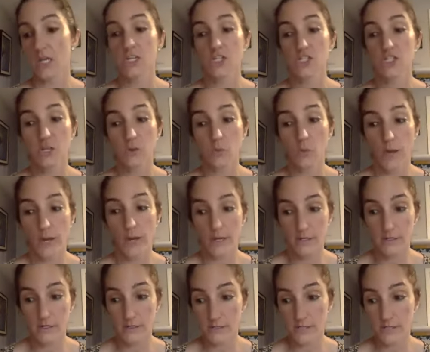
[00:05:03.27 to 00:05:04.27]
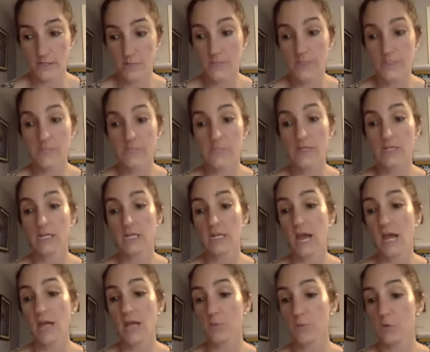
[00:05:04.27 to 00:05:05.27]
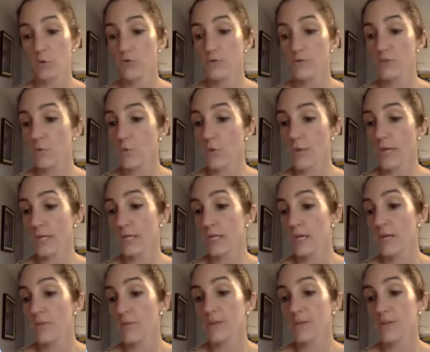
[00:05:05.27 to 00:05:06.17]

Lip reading: She waited until Miss Binny had moved away